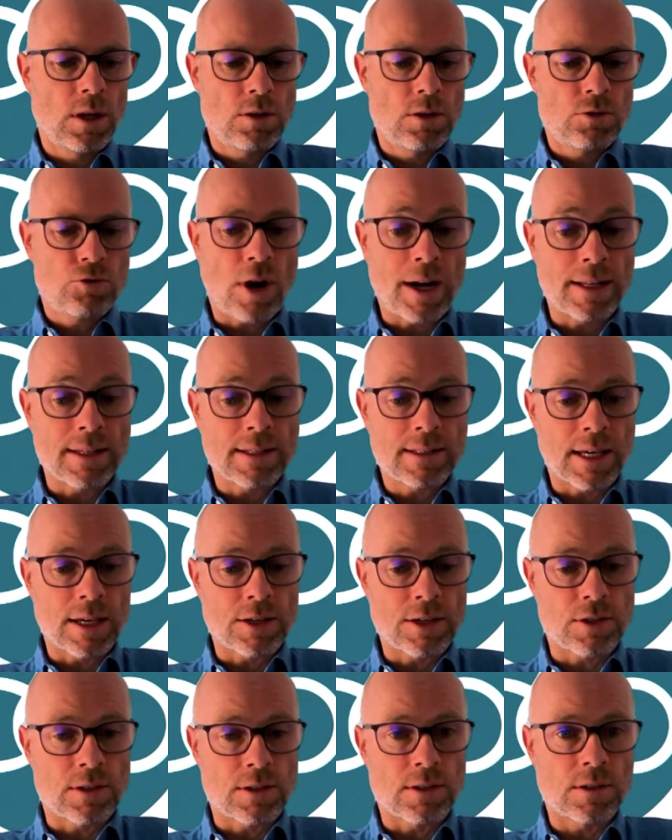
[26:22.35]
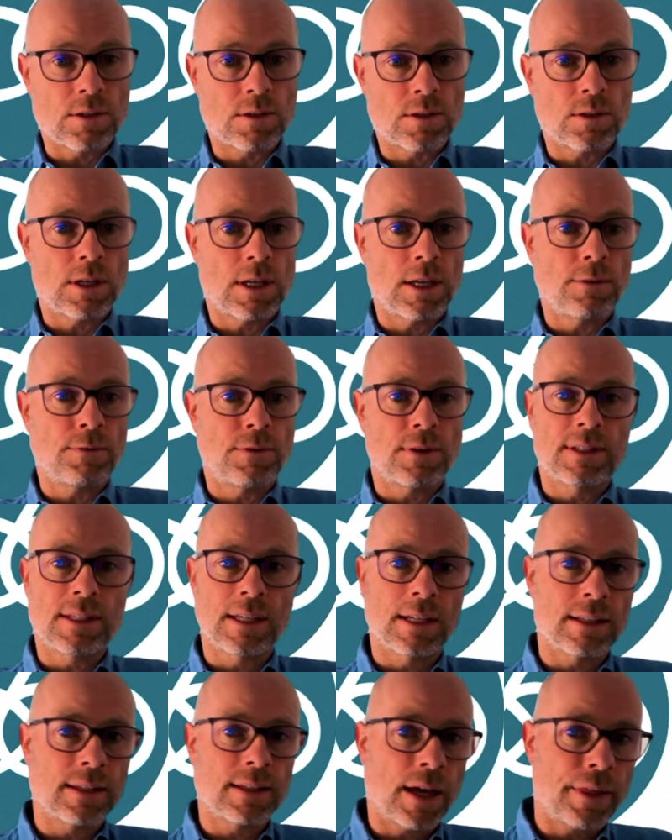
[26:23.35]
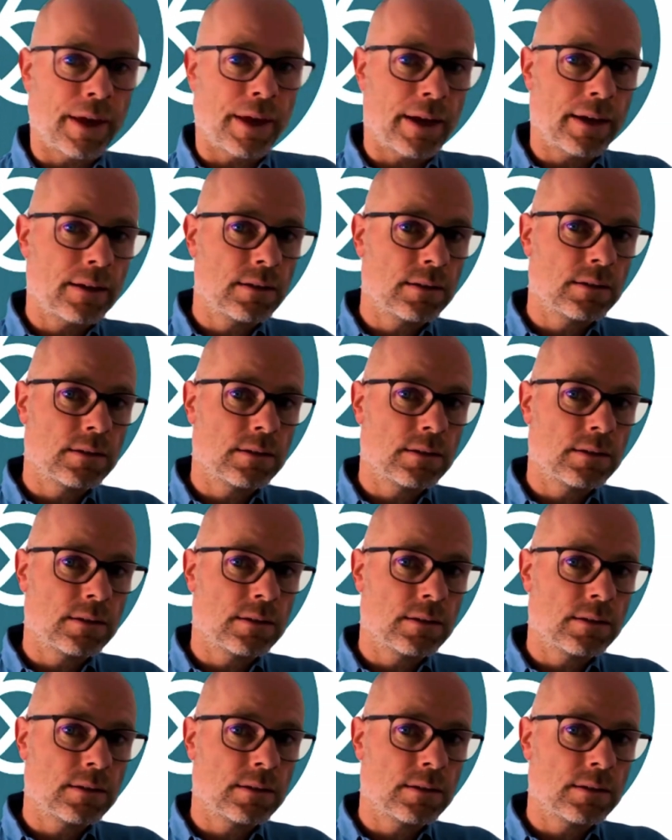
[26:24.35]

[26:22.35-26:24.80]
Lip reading: training sessions if it's in another